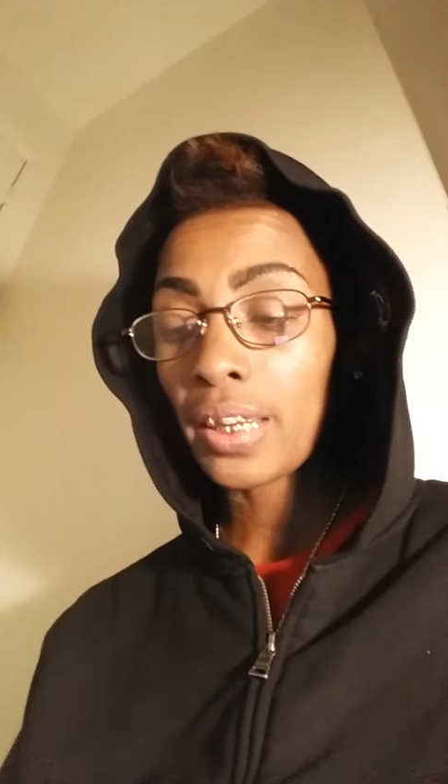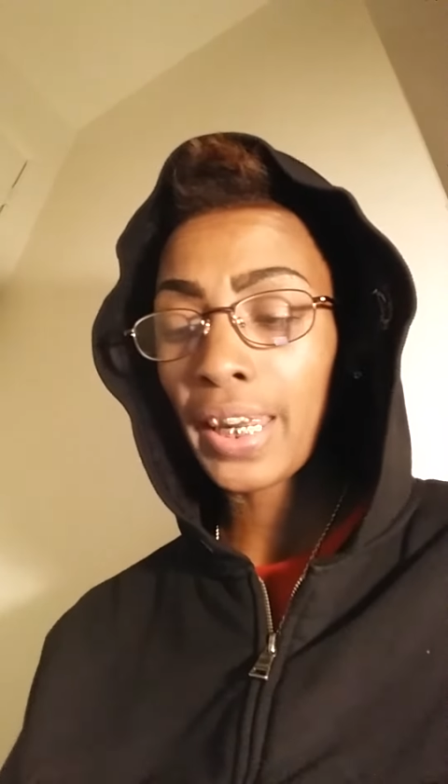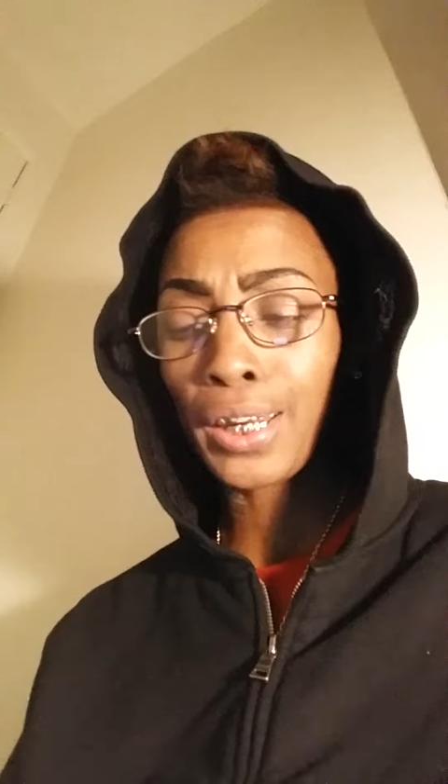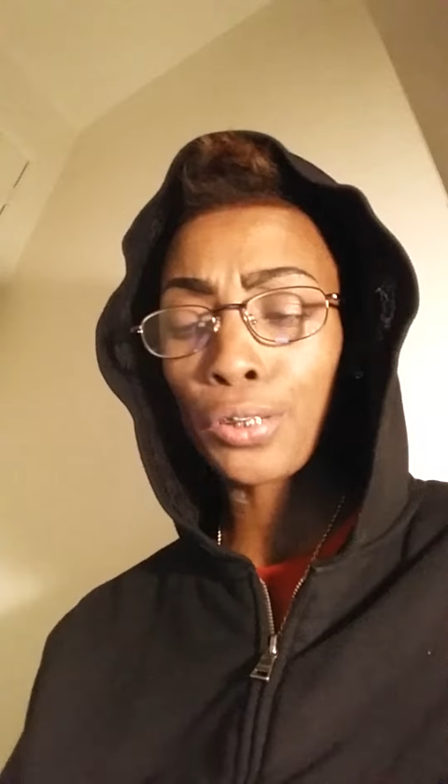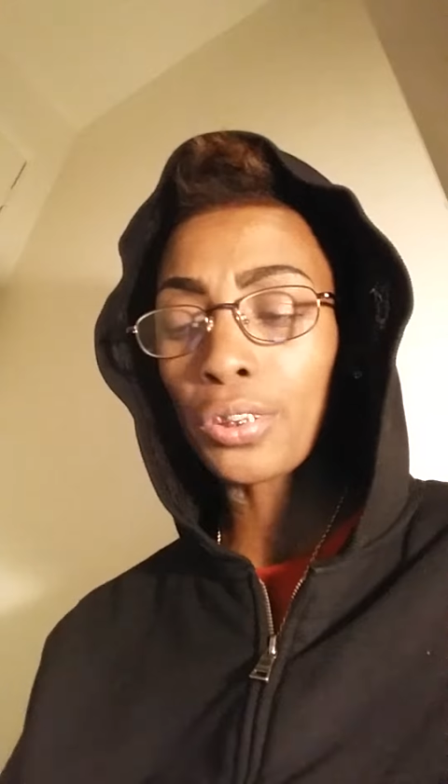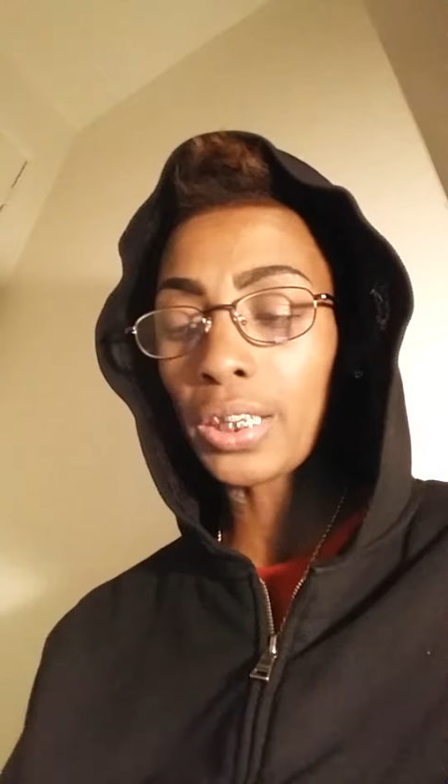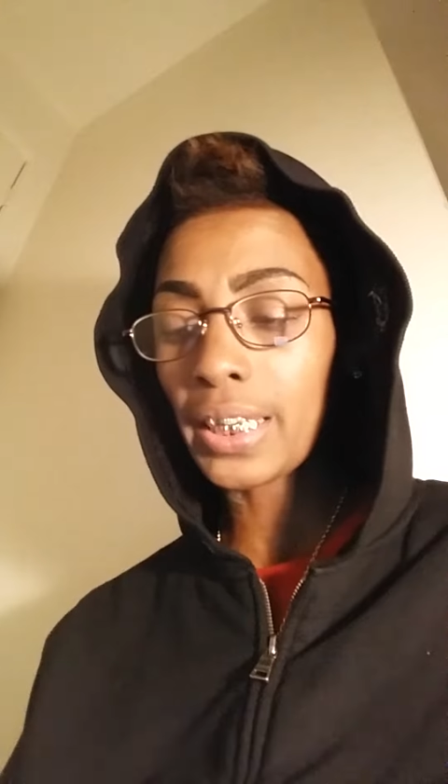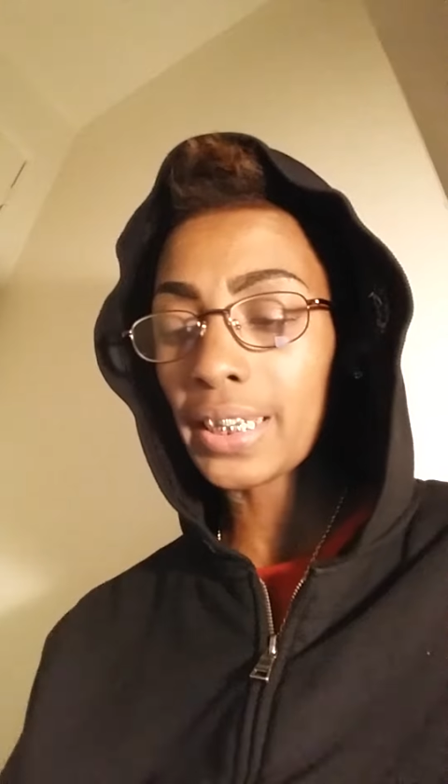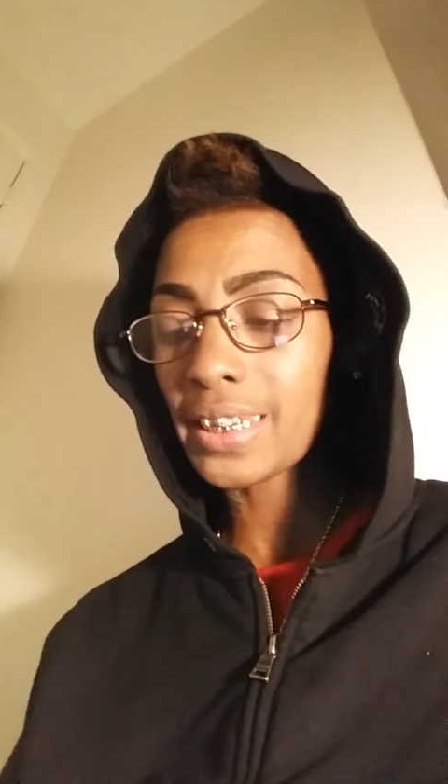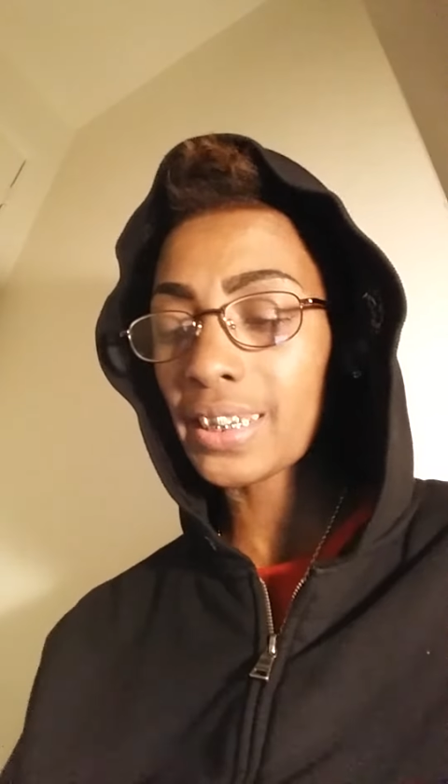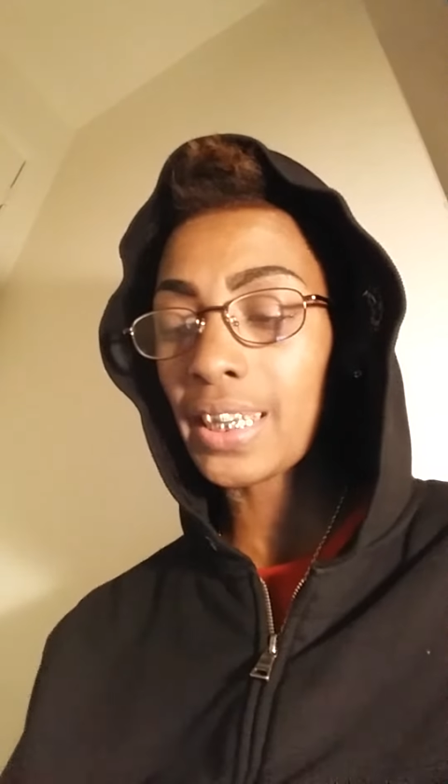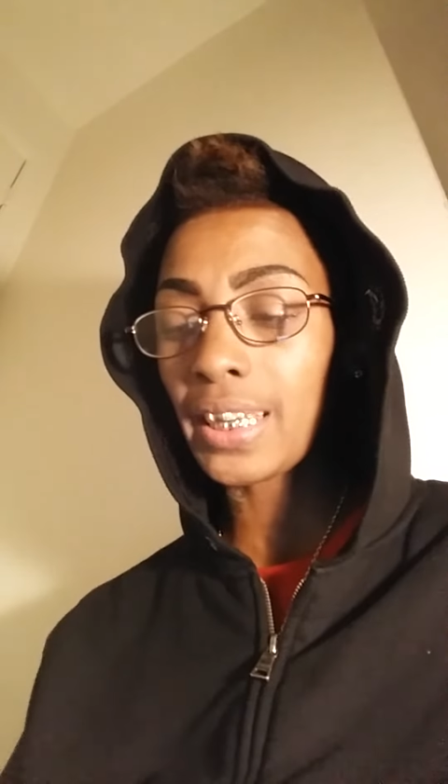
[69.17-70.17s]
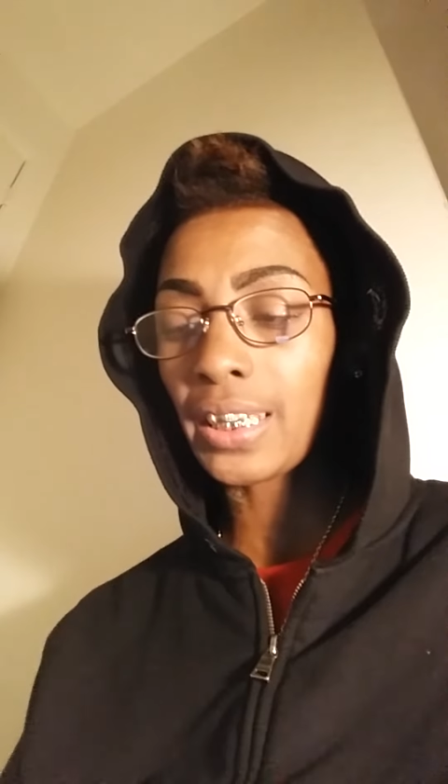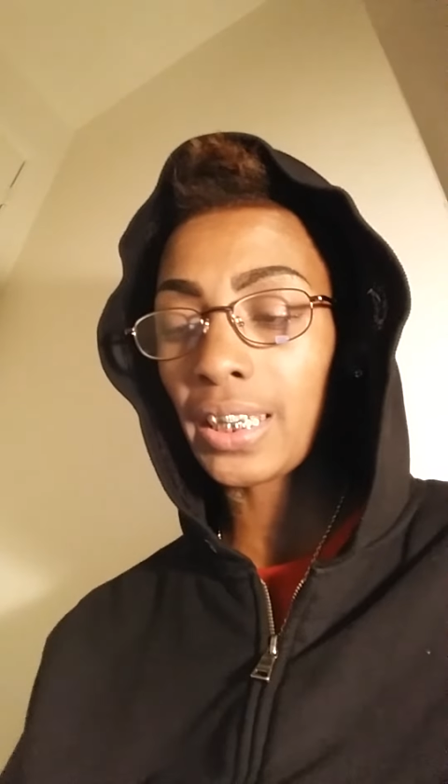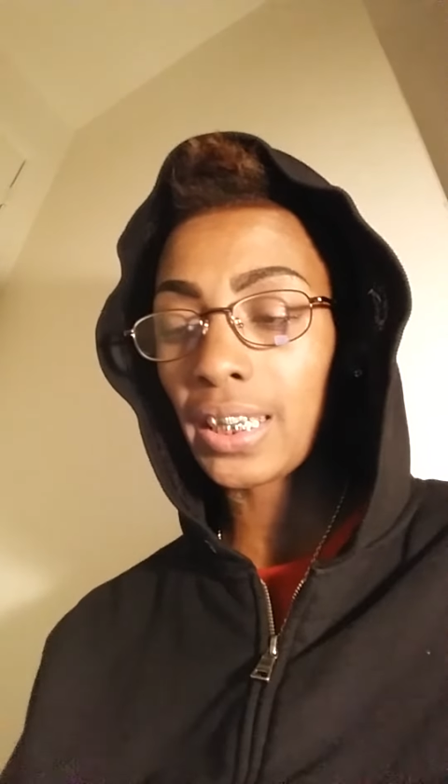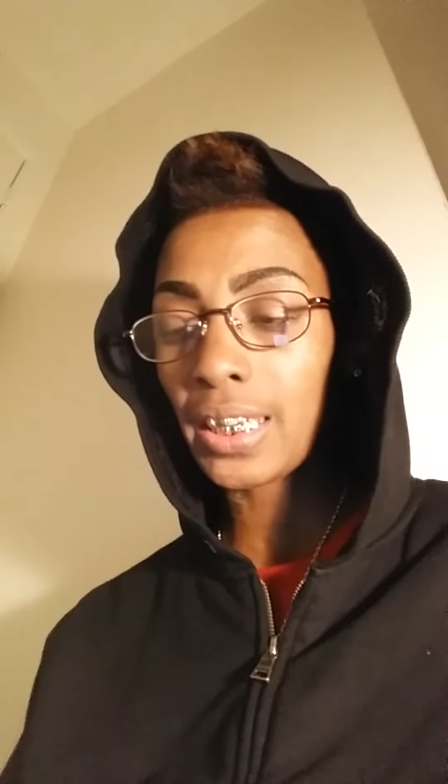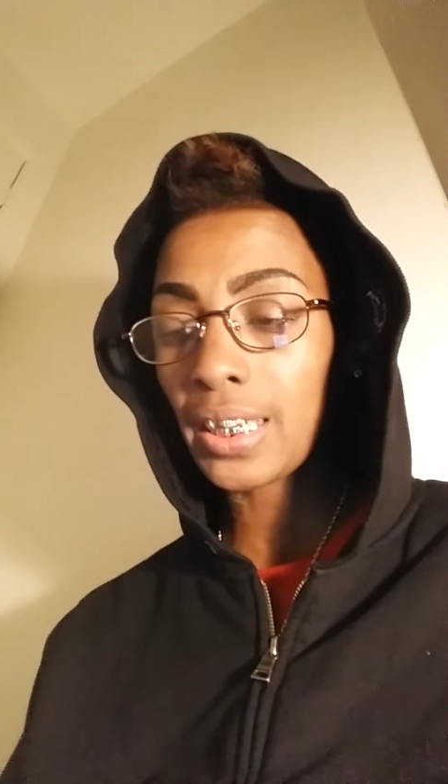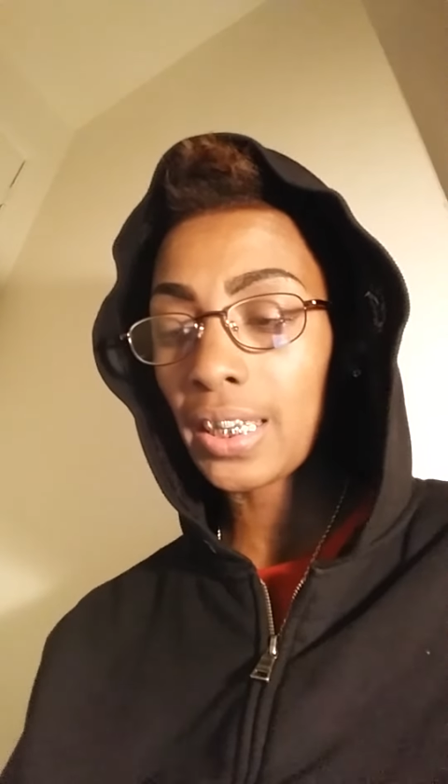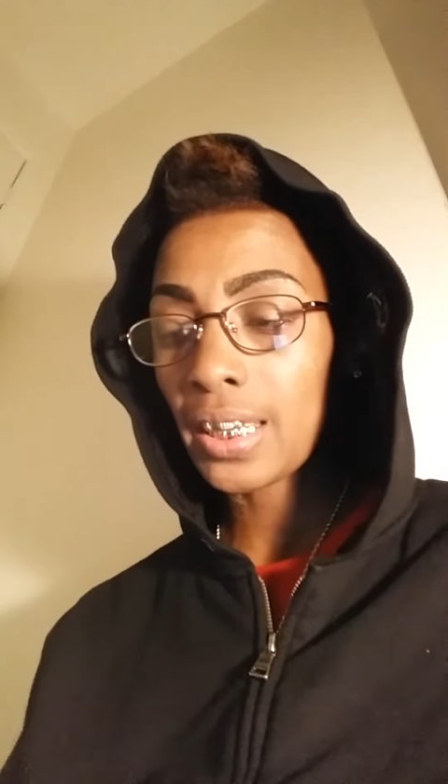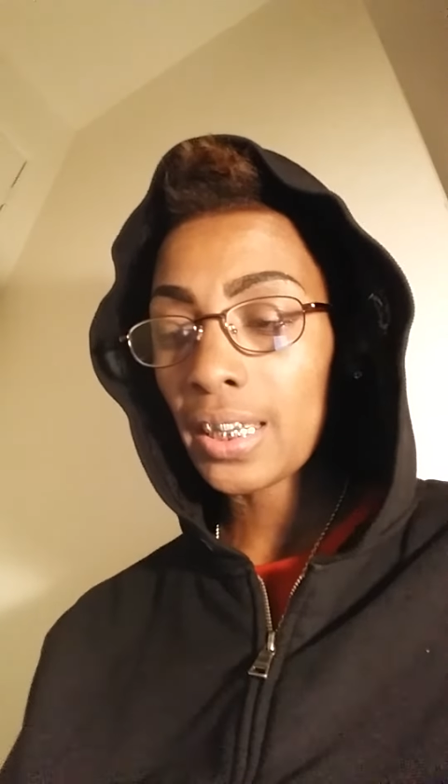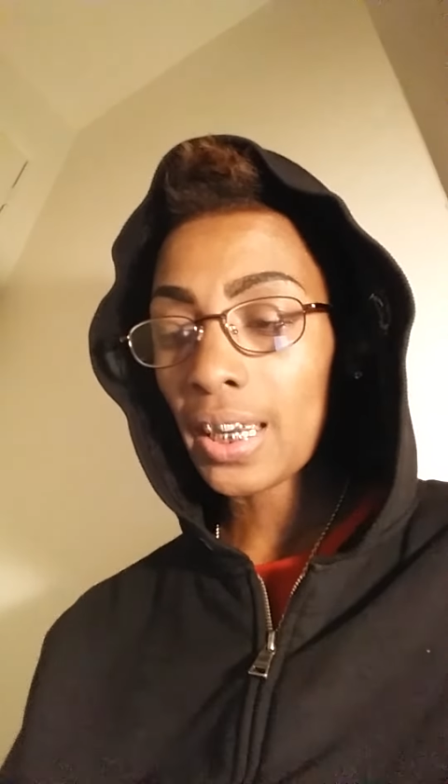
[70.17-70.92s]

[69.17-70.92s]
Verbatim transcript: elderly and sickly,